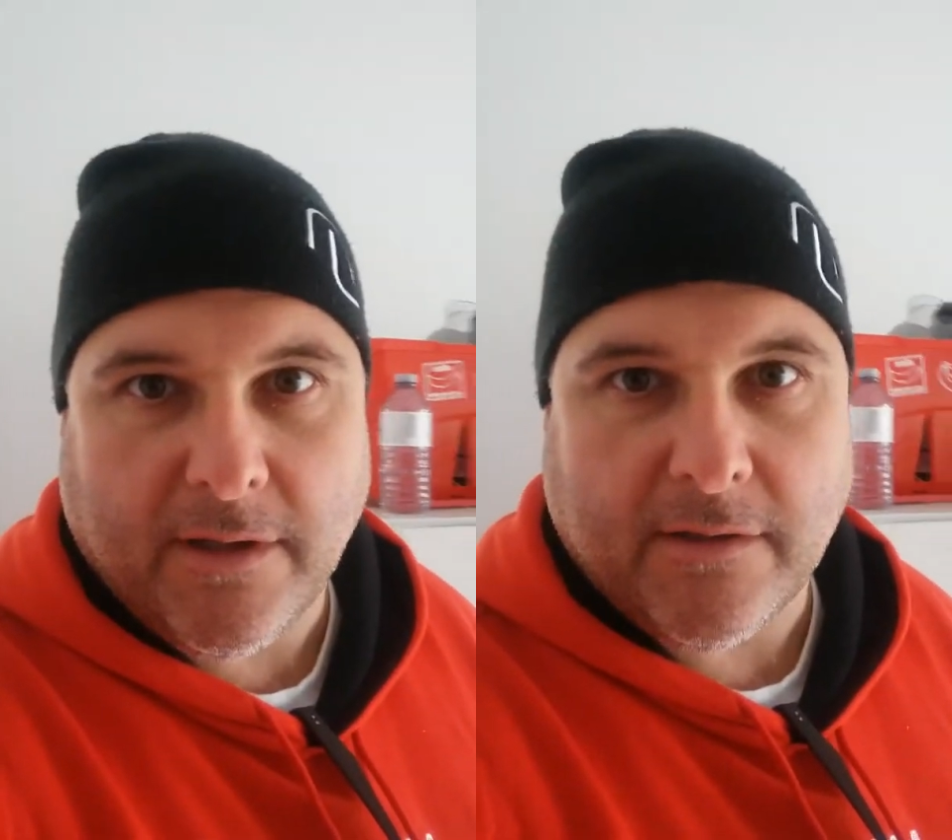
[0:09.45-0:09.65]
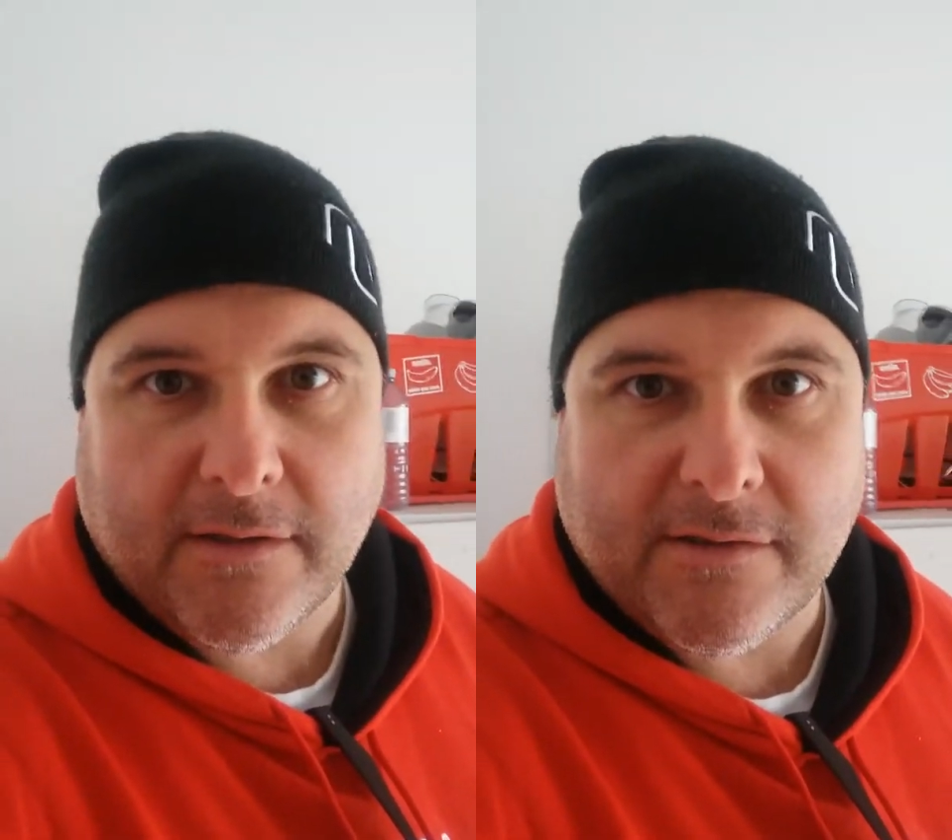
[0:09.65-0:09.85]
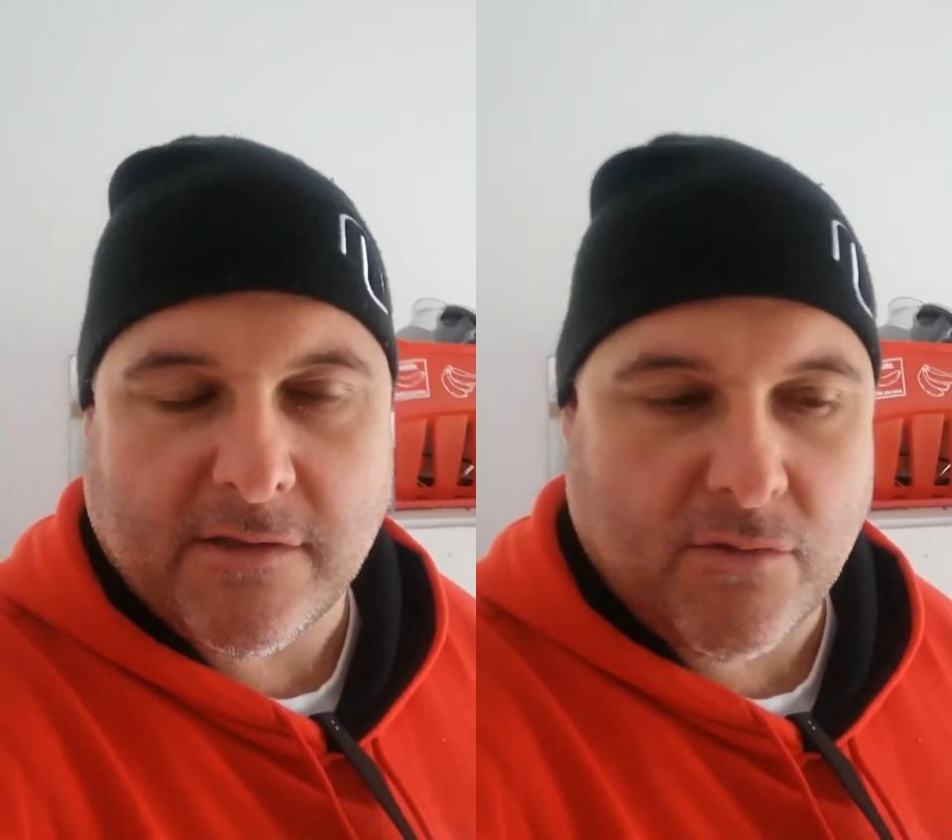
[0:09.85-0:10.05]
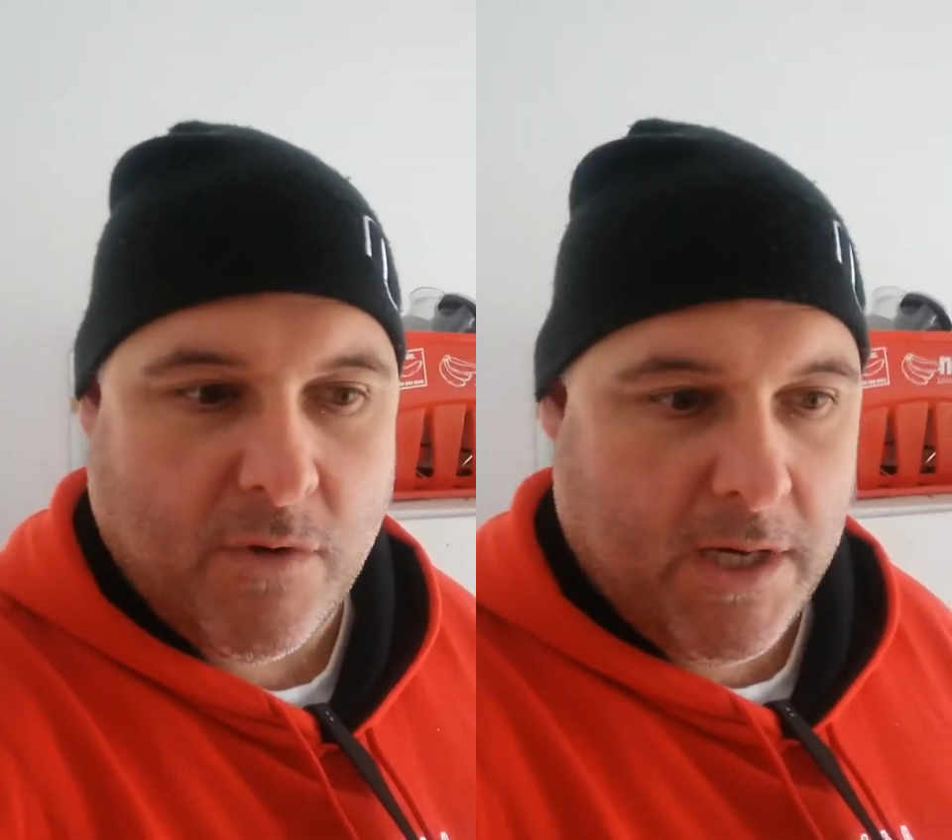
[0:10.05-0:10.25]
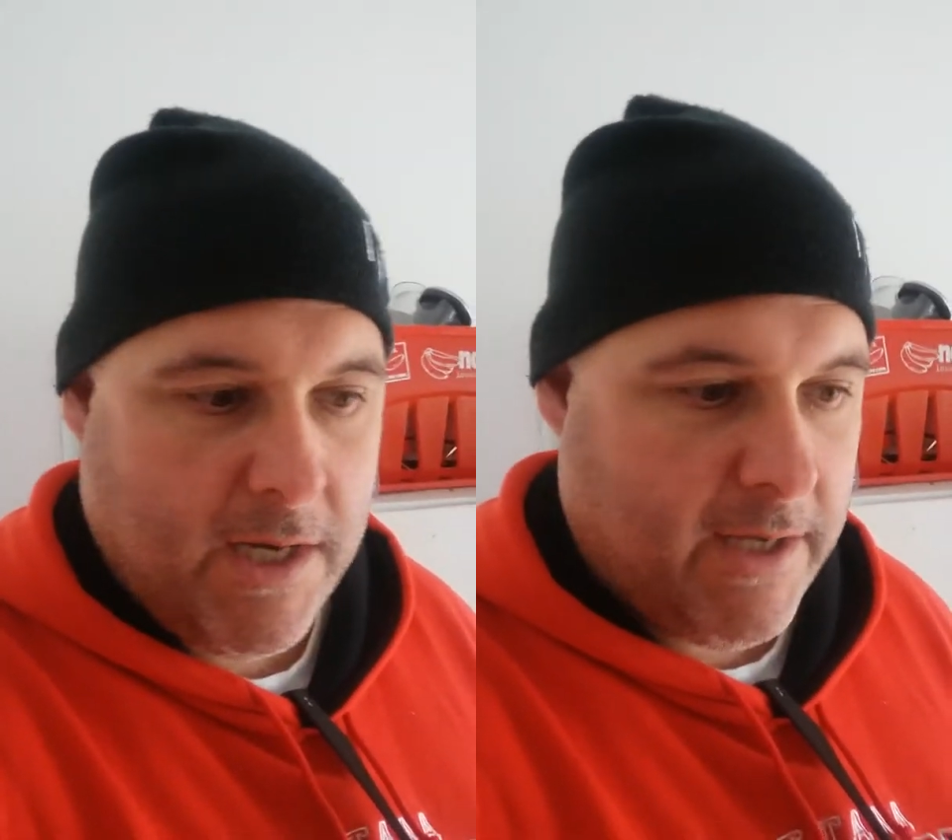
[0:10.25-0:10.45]
like this the
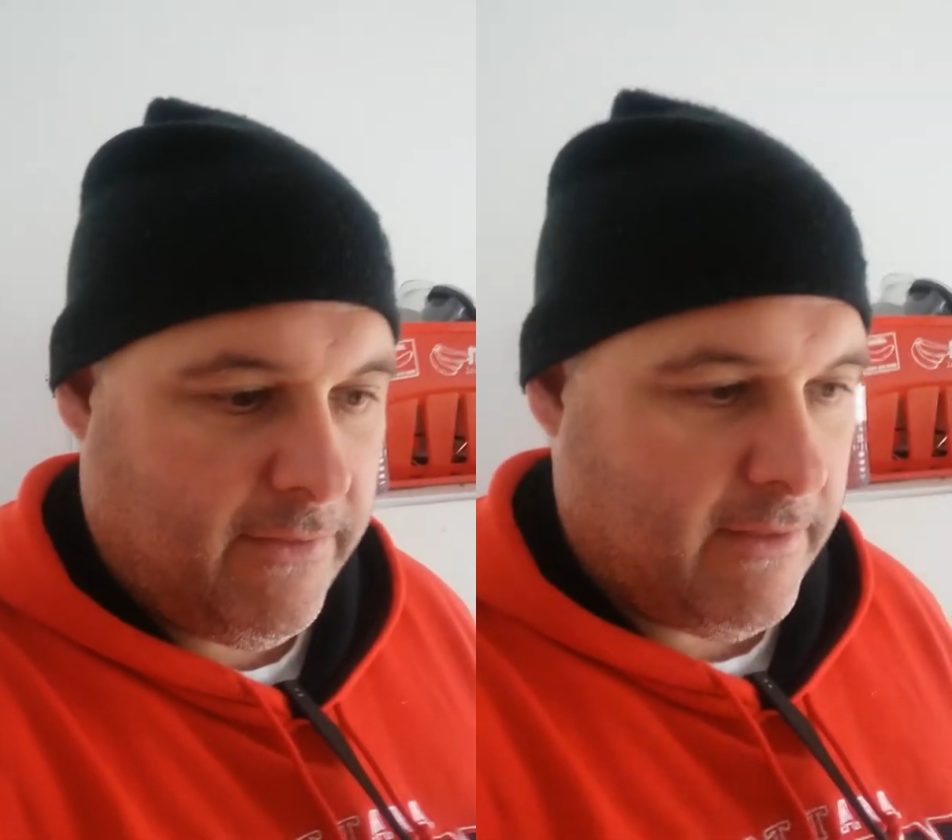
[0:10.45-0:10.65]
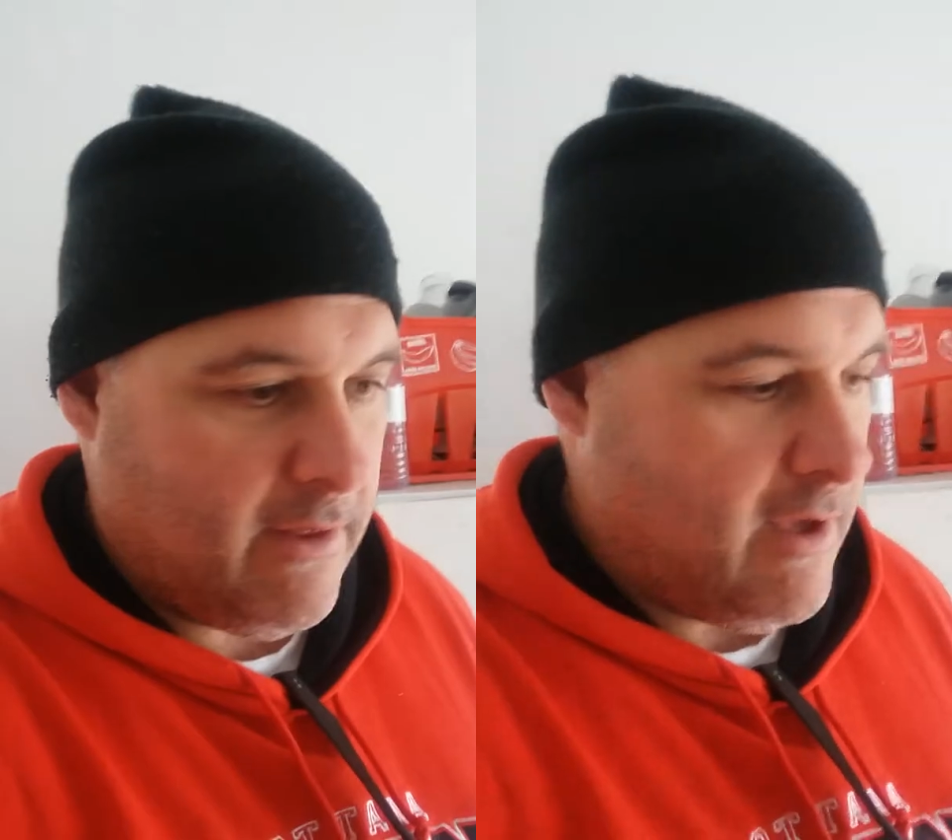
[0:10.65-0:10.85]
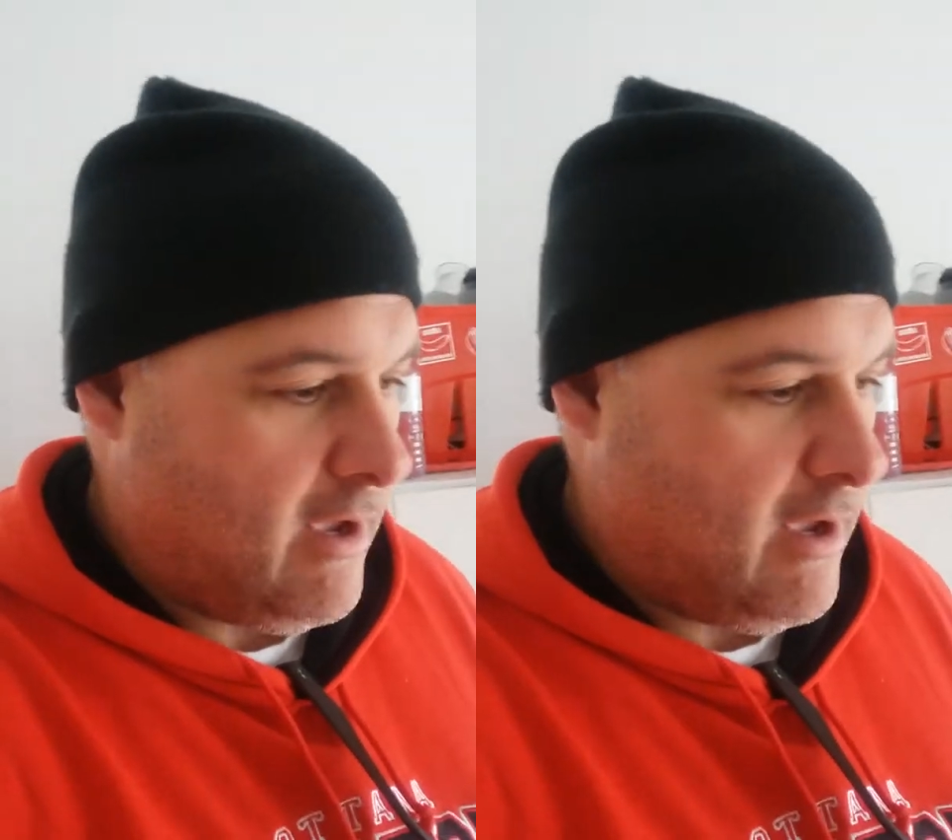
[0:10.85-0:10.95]
29th.